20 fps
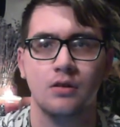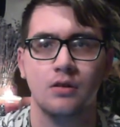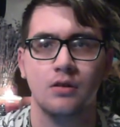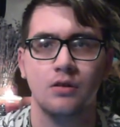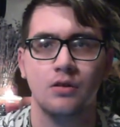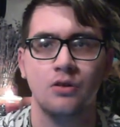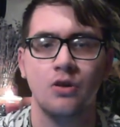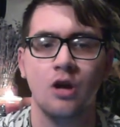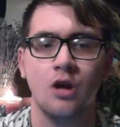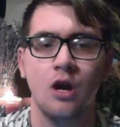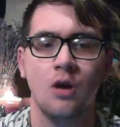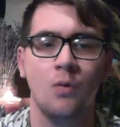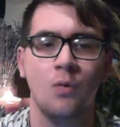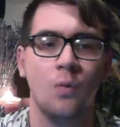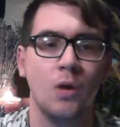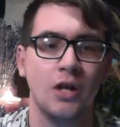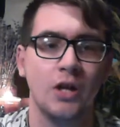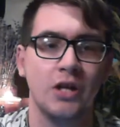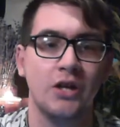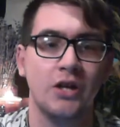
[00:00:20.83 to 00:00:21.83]
not
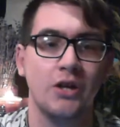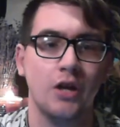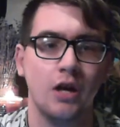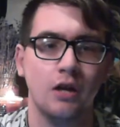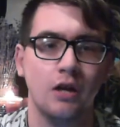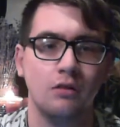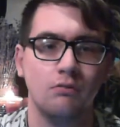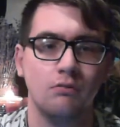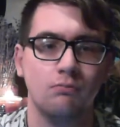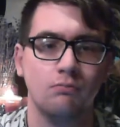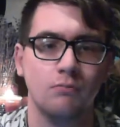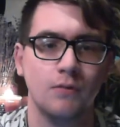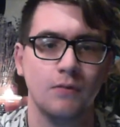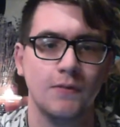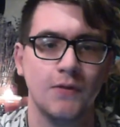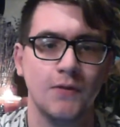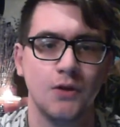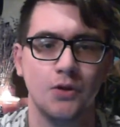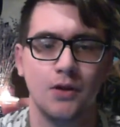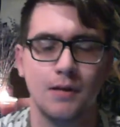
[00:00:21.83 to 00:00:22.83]
one and done,
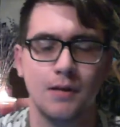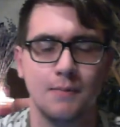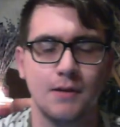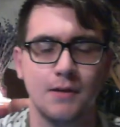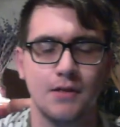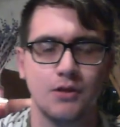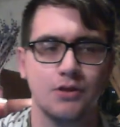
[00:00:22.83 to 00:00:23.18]
if you know what I mean.